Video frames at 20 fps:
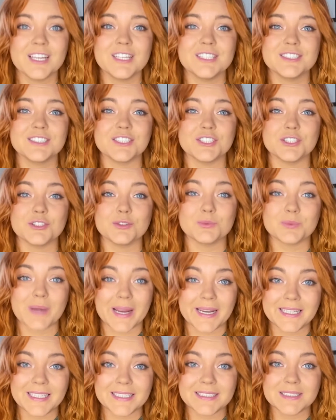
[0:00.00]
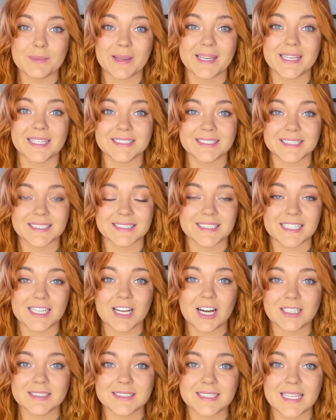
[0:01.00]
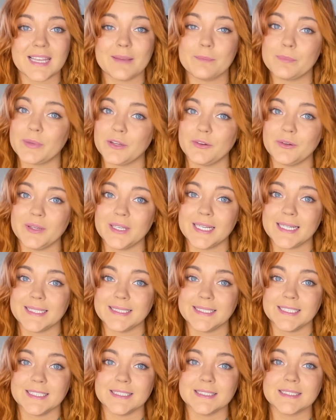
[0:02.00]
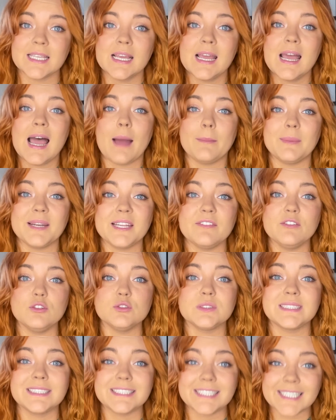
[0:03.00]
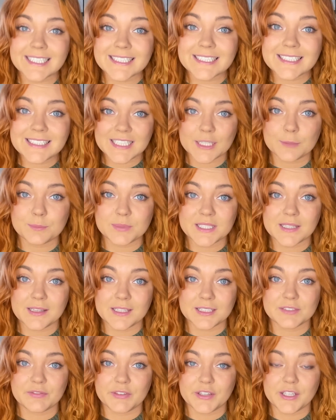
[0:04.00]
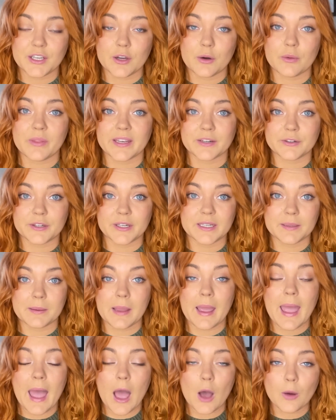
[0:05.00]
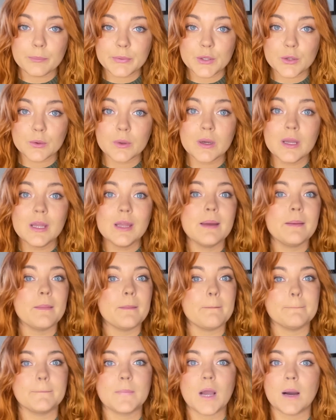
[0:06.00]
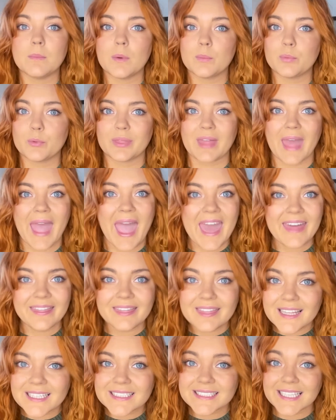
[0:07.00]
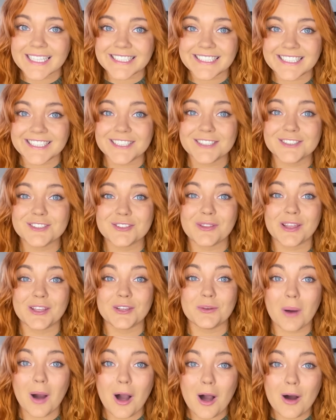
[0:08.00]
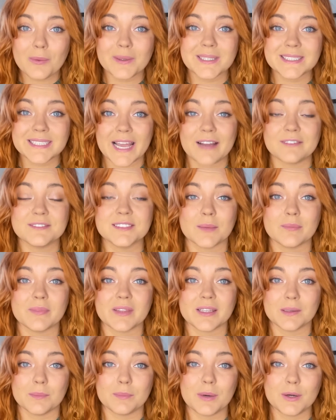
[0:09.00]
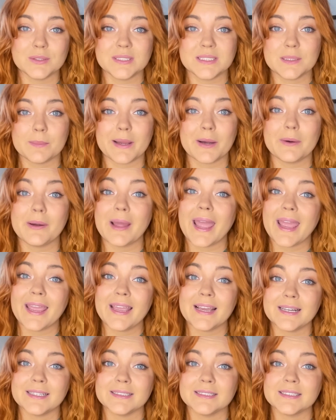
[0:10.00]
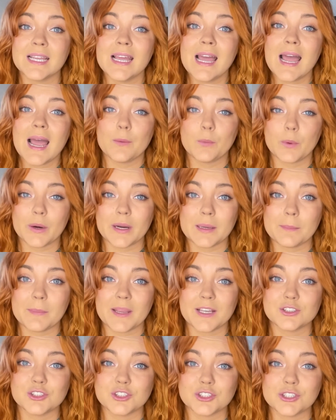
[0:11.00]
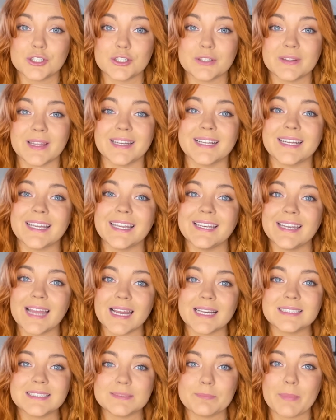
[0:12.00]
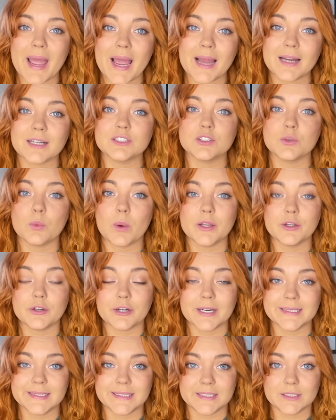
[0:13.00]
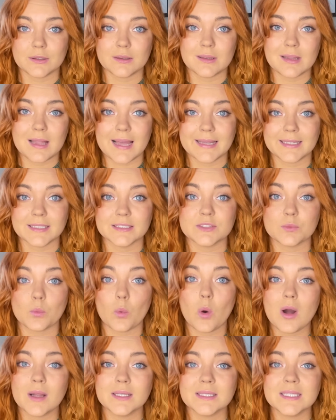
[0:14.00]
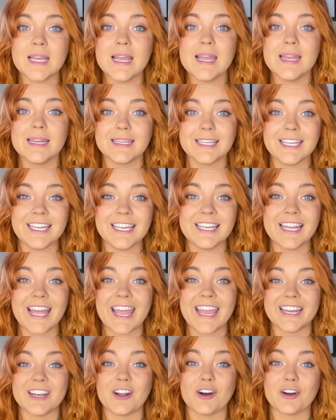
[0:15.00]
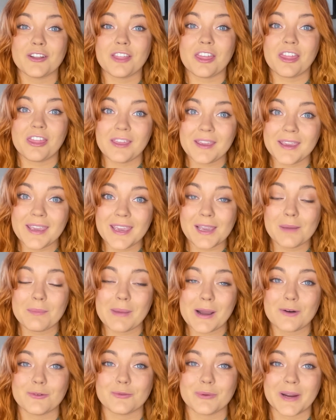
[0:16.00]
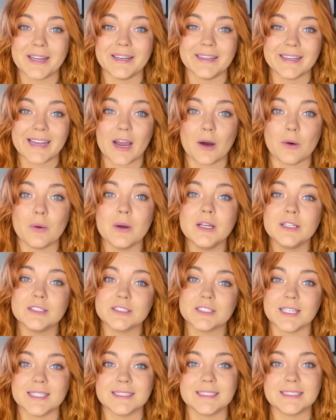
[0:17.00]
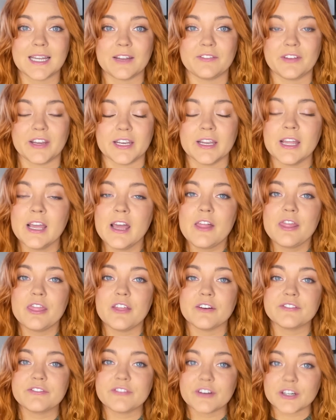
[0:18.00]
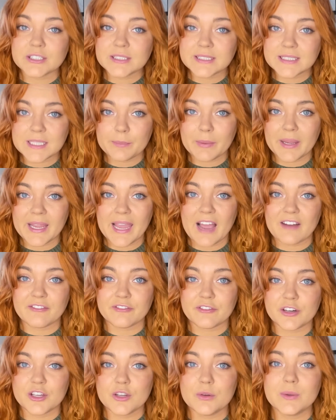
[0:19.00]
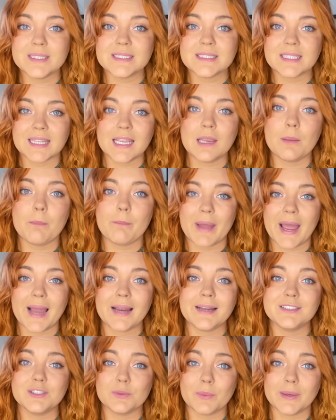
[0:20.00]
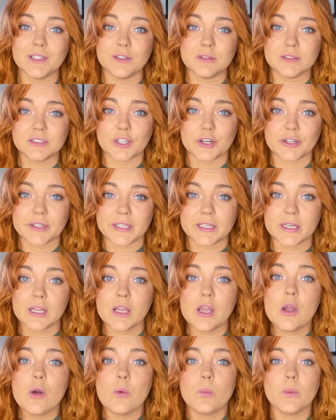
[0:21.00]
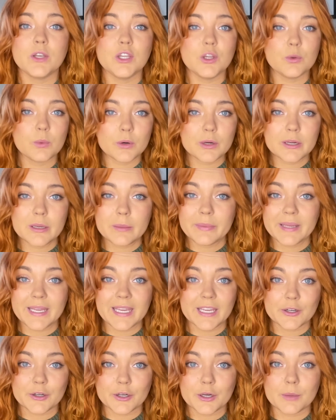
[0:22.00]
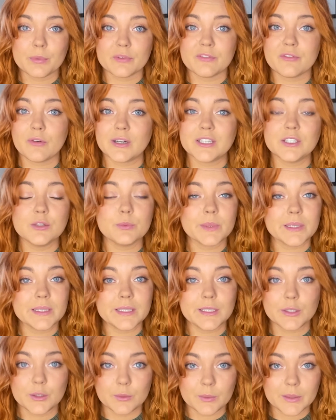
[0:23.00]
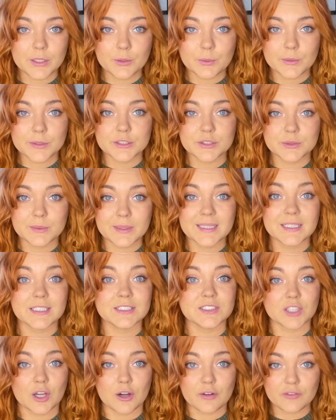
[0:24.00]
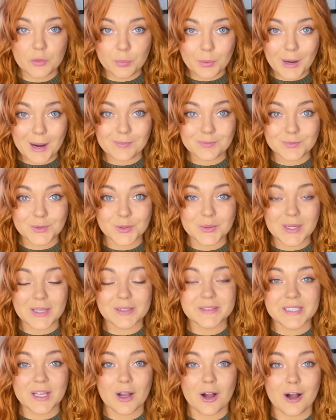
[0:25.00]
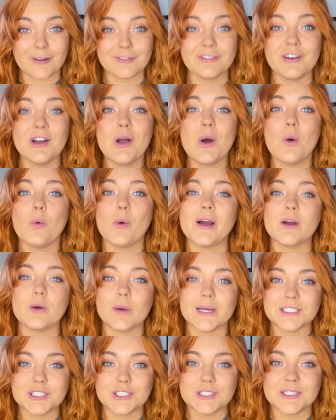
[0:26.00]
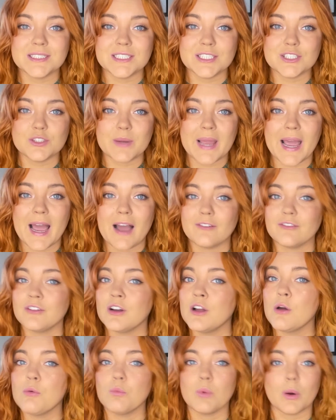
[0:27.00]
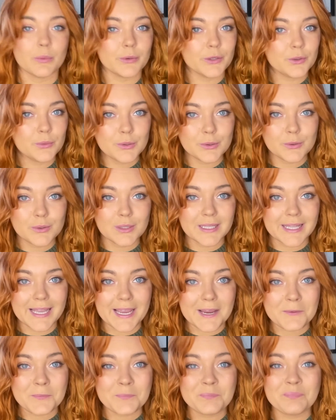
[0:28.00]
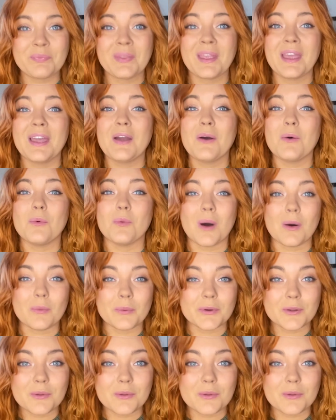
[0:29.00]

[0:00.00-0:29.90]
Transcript: So you're ready to make consistent content, but you need ideas. I'm gonna give you 6 tips in this video that are gonna help you come up with endless ideas so that you always have something to post about, and we're gonna make sure that it connects back to what your ideal clients want, need, and are thinking about right now. So let's dive in. The first tip I have for you is think back to when you started. When you were a beginner, before you really knew what you were doing to solve the problem you now solve, what questions did you have? What were you Googling? What were you